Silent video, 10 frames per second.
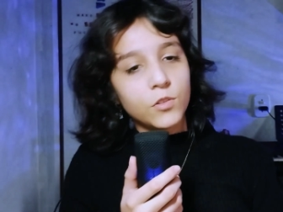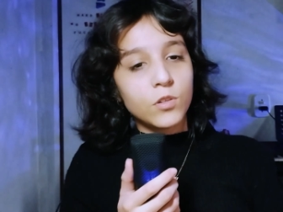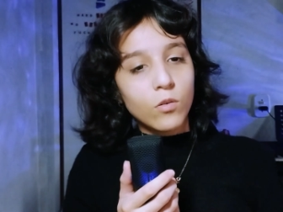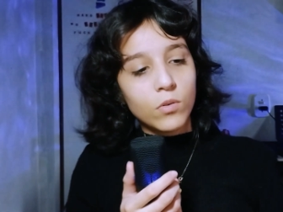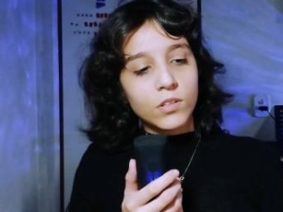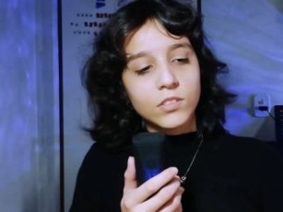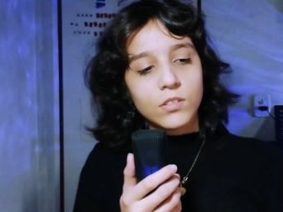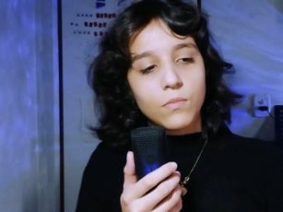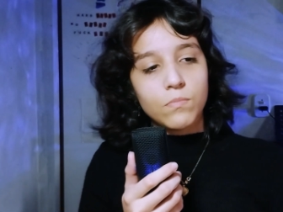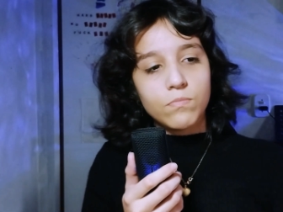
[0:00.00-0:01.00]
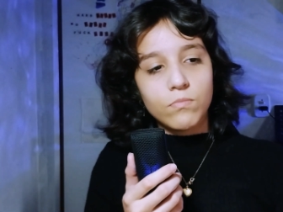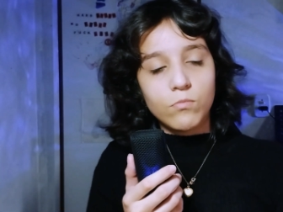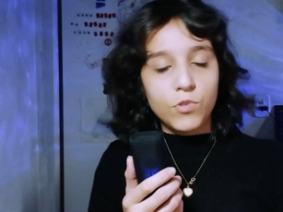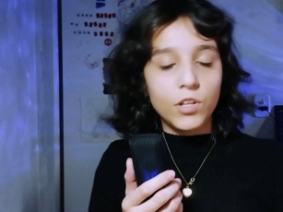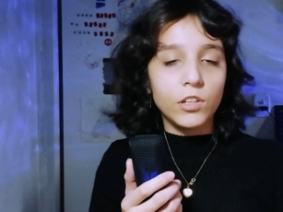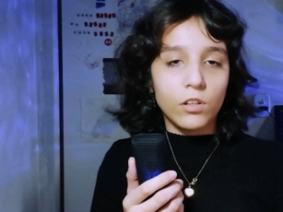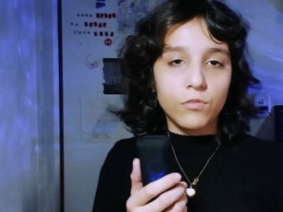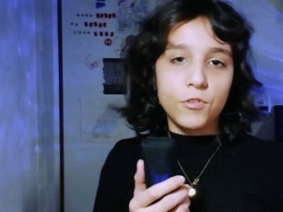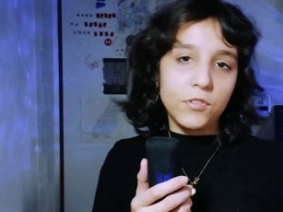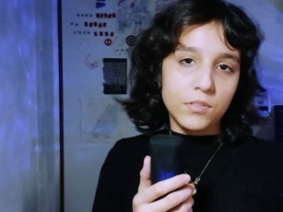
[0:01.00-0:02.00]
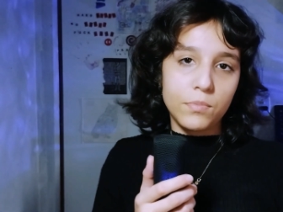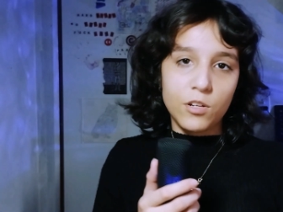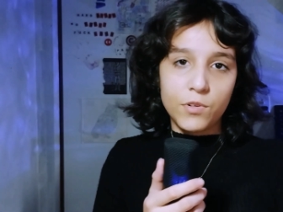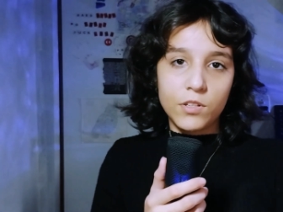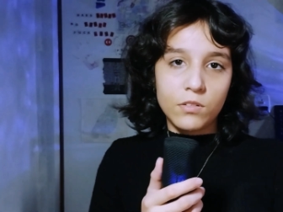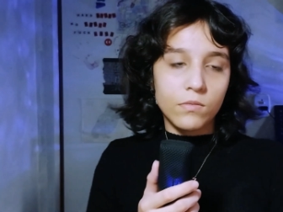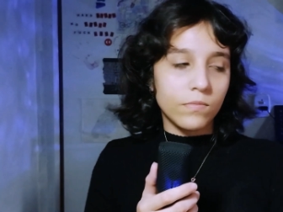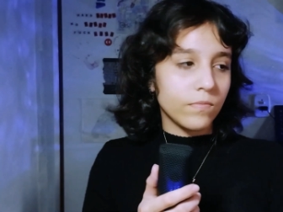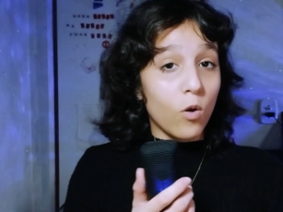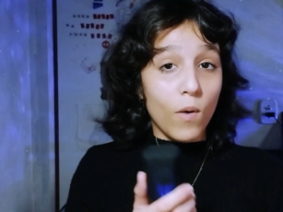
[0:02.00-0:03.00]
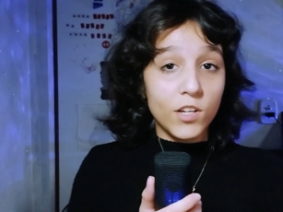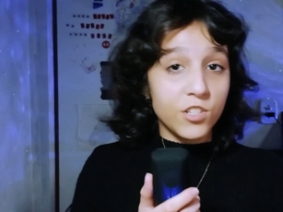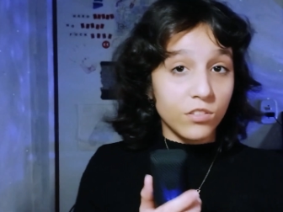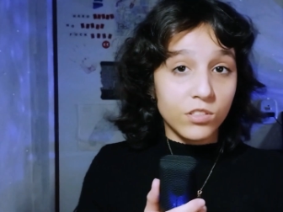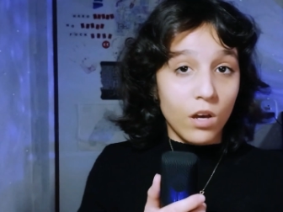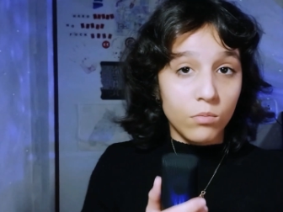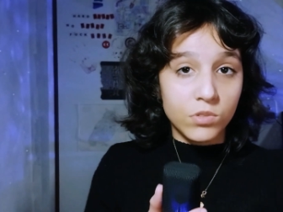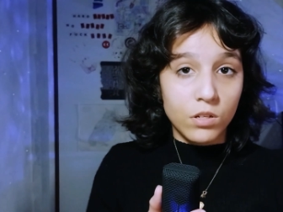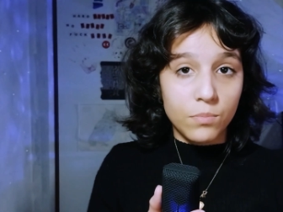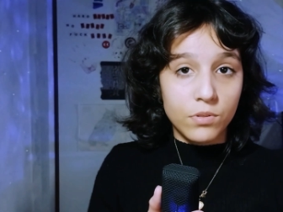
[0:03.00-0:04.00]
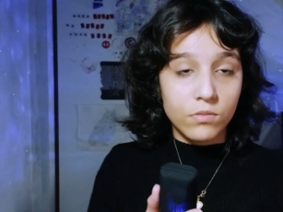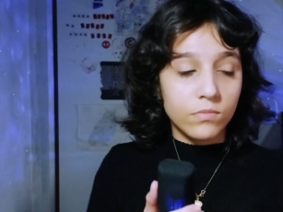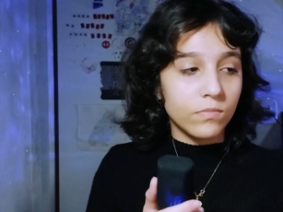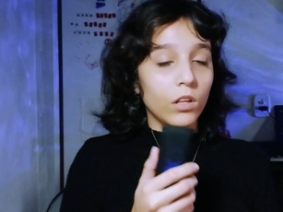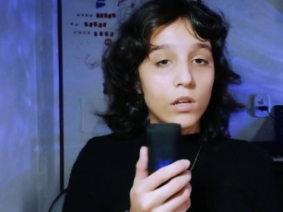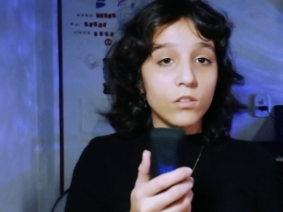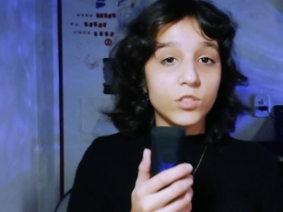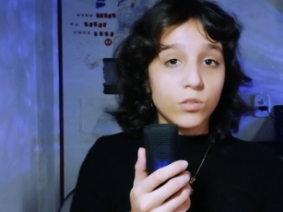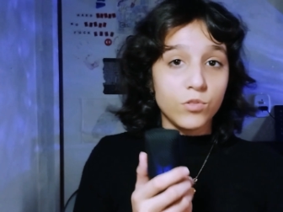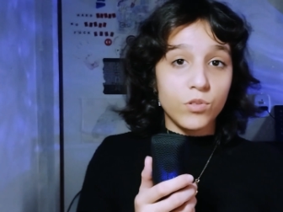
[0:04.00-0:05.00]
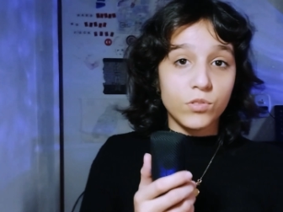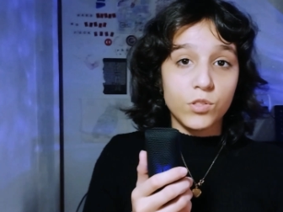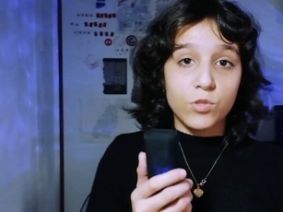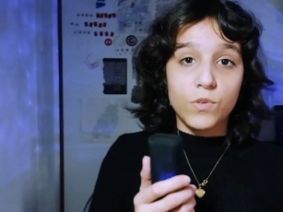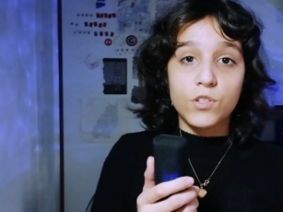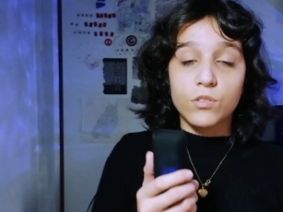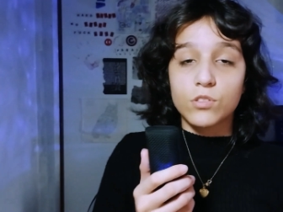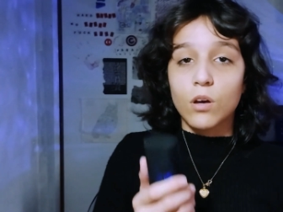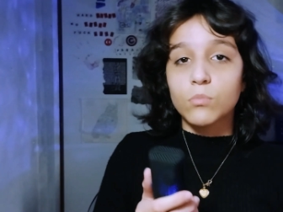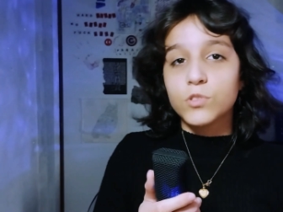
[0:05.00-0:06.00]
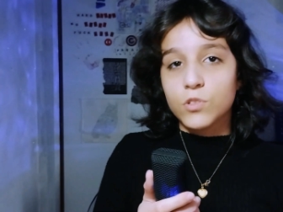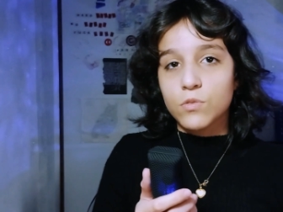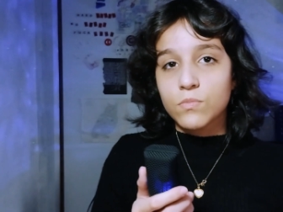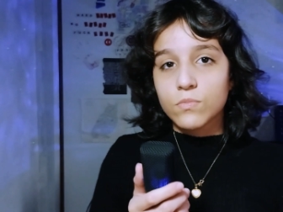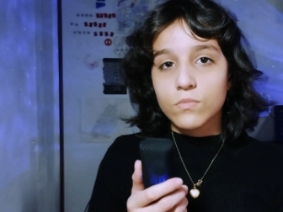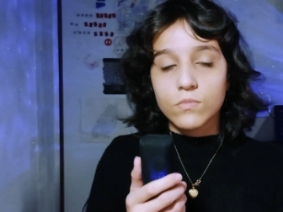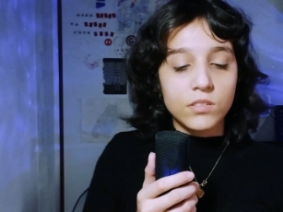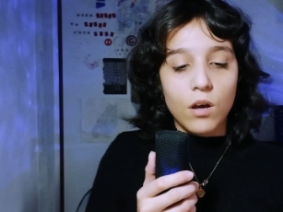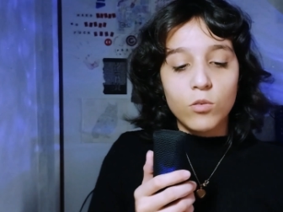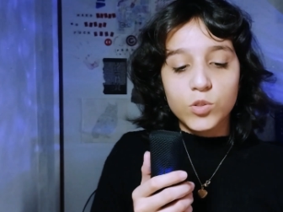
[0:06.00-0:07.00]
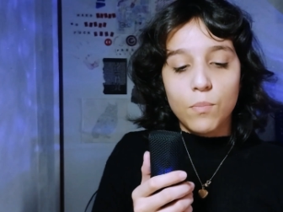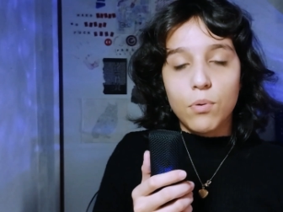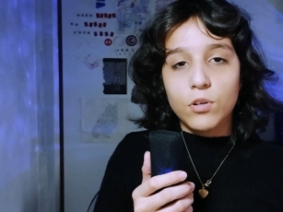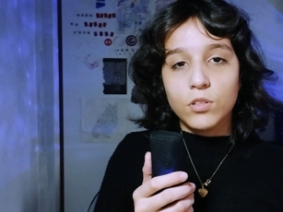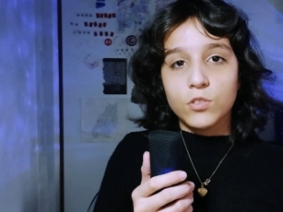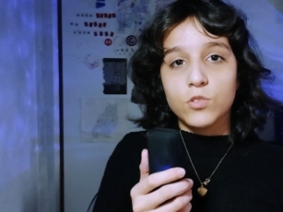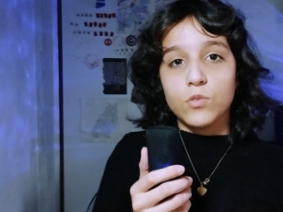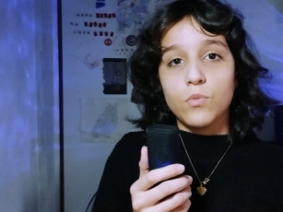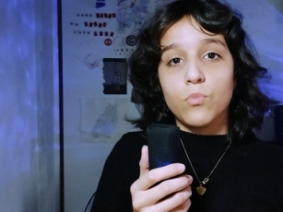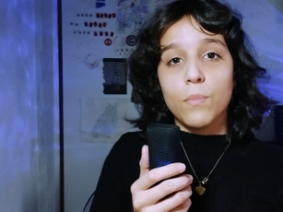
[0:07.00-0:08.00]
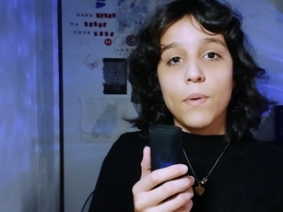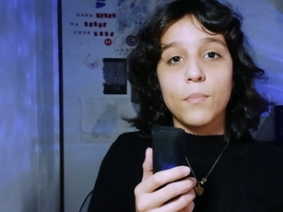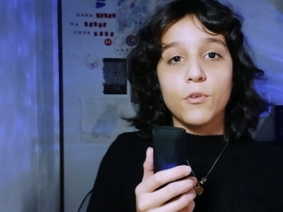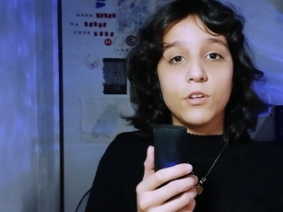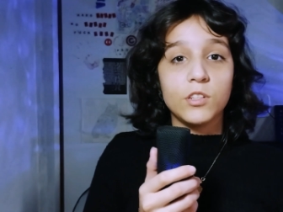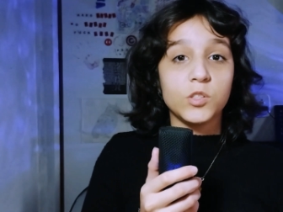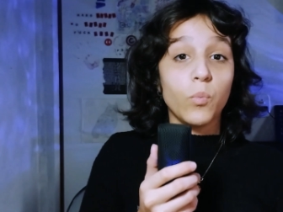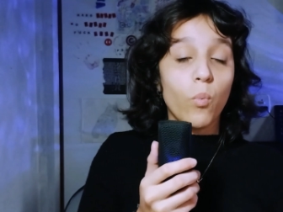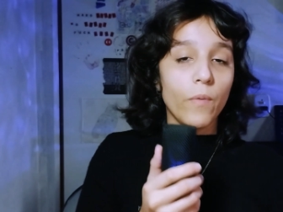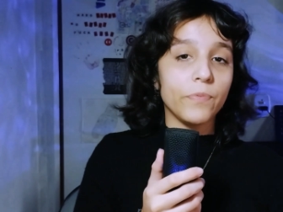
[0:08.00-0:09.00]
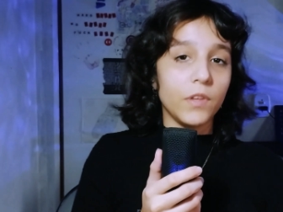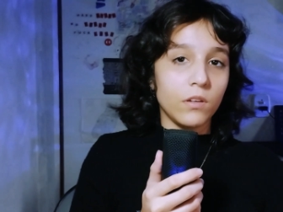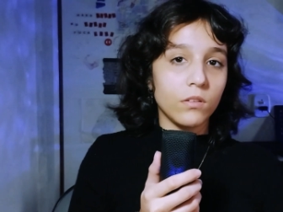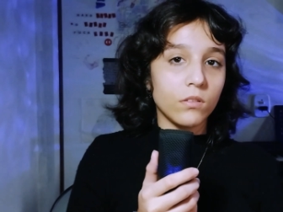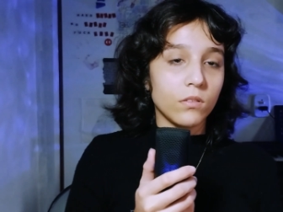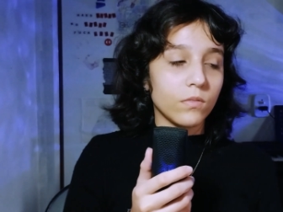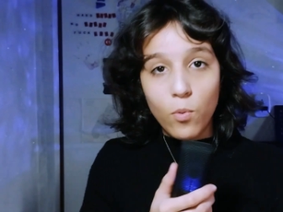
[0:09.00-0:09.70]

And you know, it's a really confusing period. A lot of questions comes up, a lot of social situations comes too, but it's also important to remember this one thing.